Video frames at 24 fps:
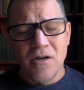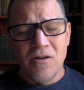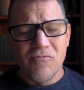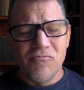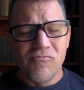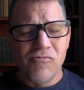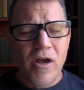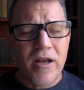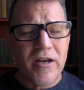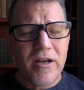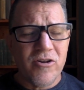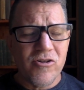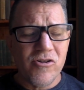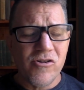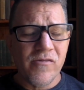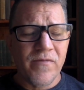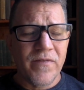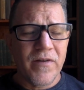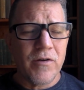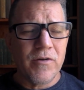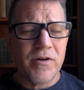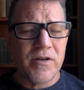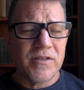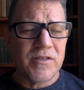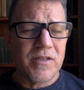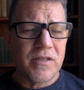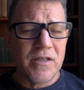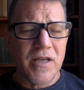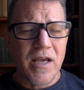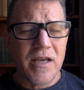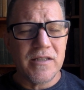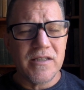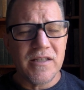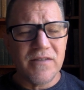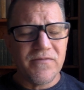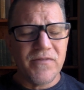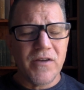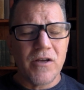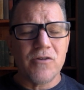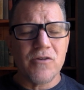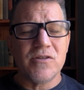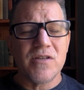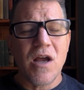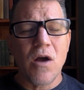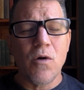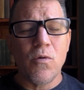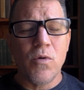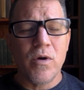run interference in case he
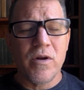figures out